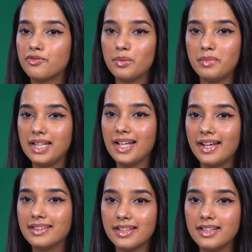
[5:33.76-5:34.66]
For me,
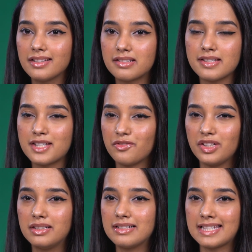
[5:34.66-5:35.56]
I think it is
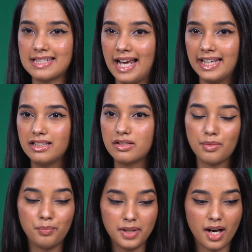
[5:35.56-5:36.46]
giving a slight
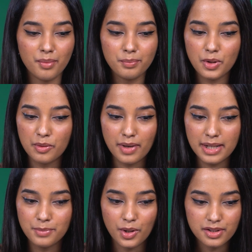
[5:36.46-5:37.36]
plump on
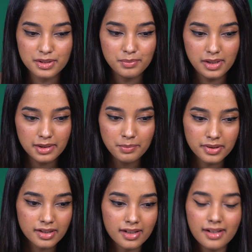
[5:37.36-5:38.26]
my bottom lip
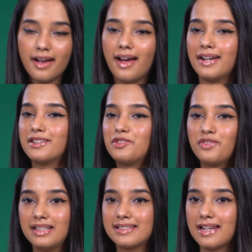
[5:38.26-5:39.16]
and it
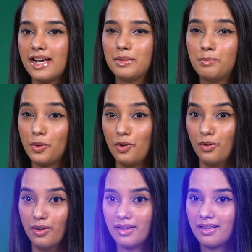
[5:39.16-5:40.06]
feels like polo.